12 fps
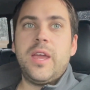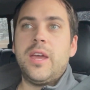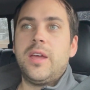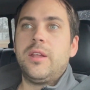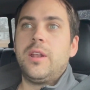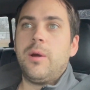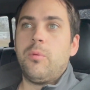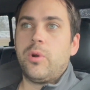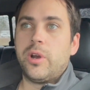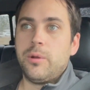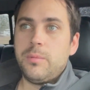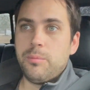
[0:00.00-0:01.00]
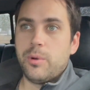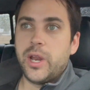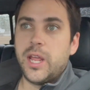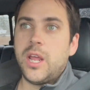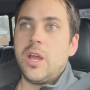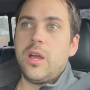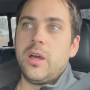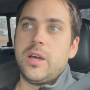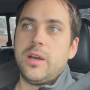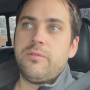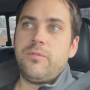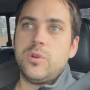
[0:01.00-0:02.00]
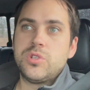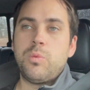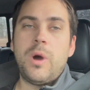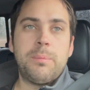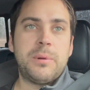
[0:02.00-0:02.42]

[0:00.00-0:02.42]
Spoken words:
And we're gonna be bringing full swap